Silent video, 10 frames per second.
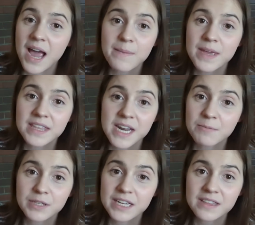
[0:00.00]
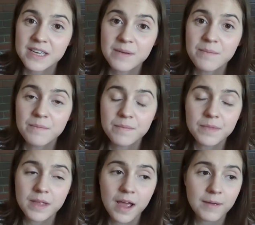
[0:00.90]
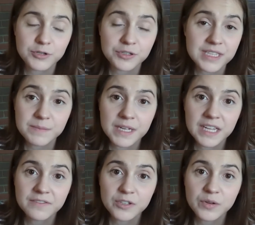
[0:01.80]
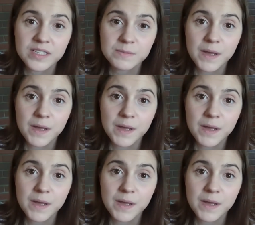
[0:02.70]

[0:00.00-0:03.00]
timing that I plant them. I'm sure that's a big influence,